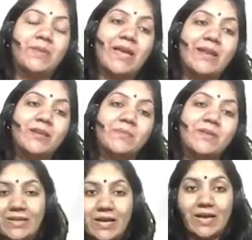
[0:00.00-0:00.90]
LLP
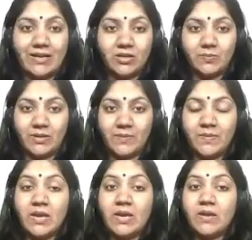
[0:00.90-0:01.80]
is the LLP.
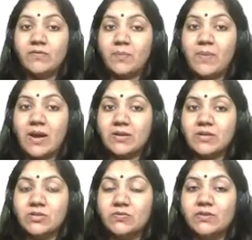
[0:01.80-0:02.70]
If the
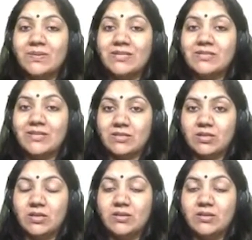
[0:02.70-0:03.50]
partners will be dead,